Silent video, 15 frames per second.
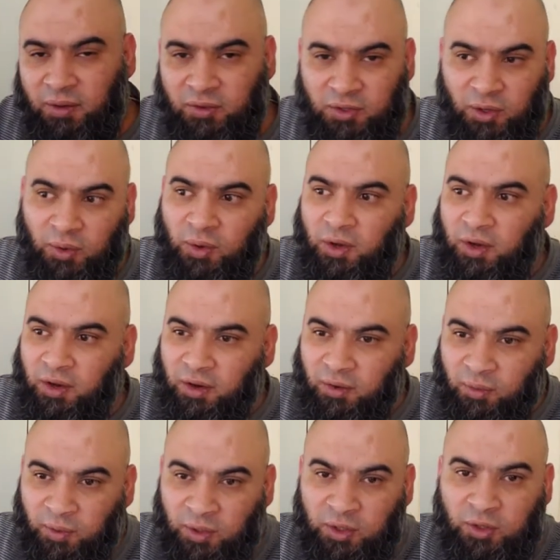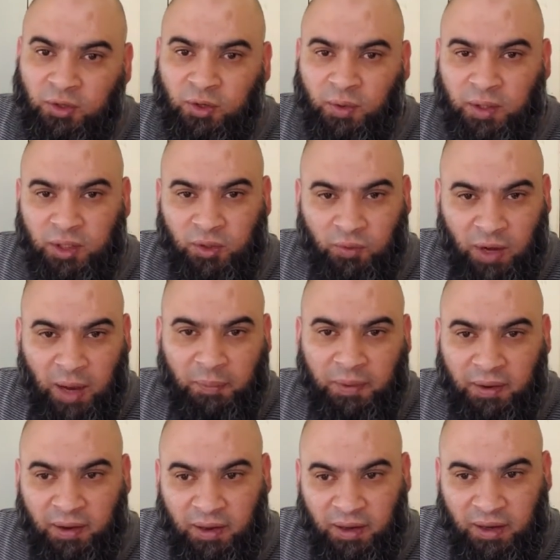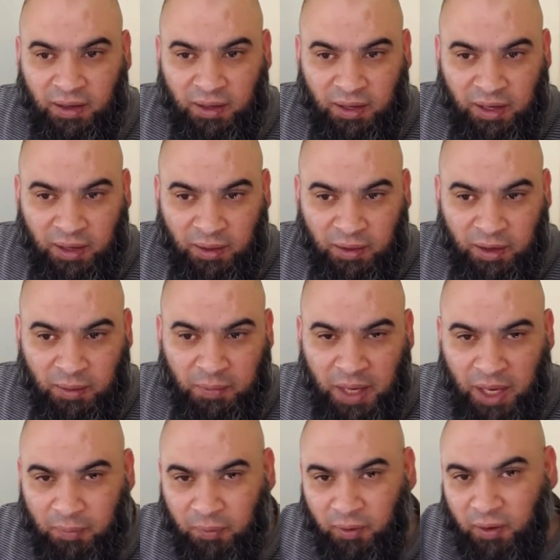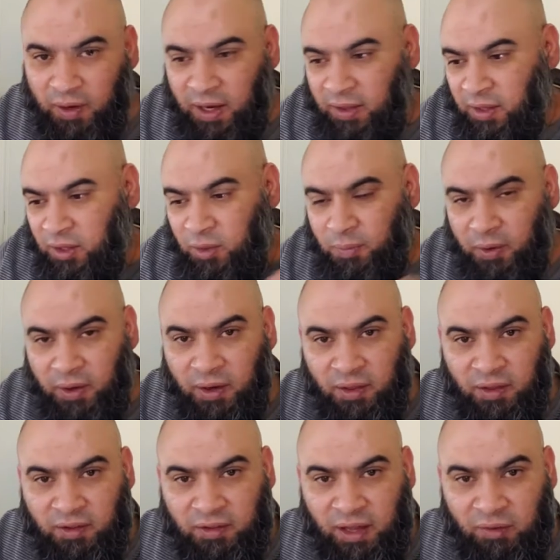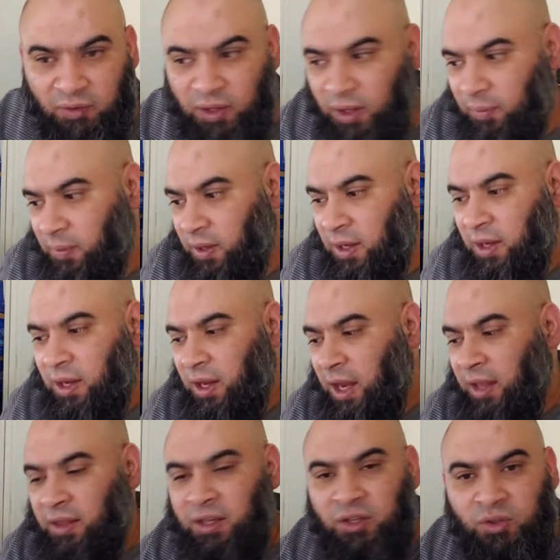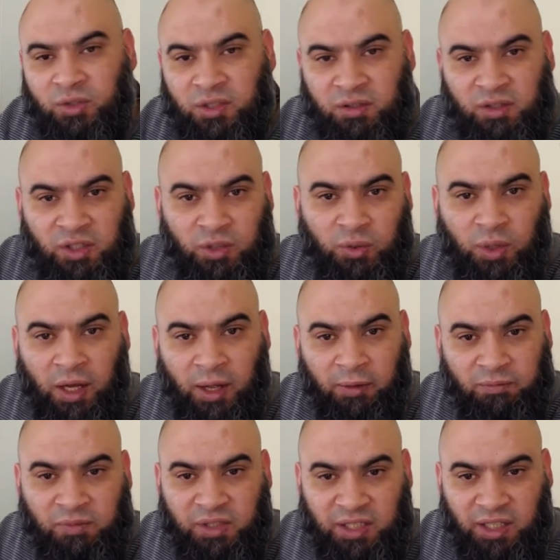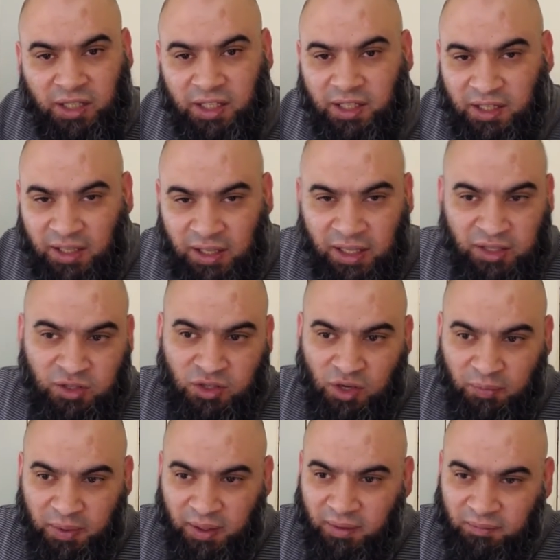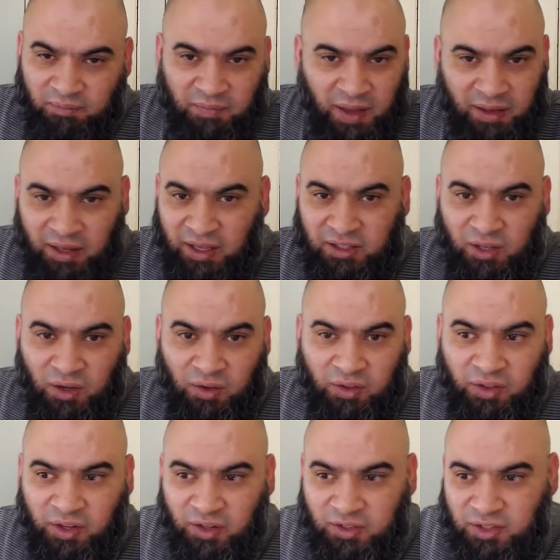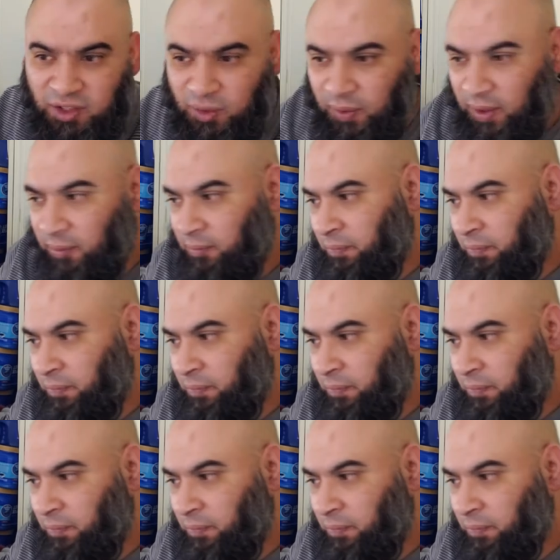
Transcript: So what you do it, you wrap it in a paper, and then you put it in this envelope, and then you seal it, and then you ship it, and that's all there is to it.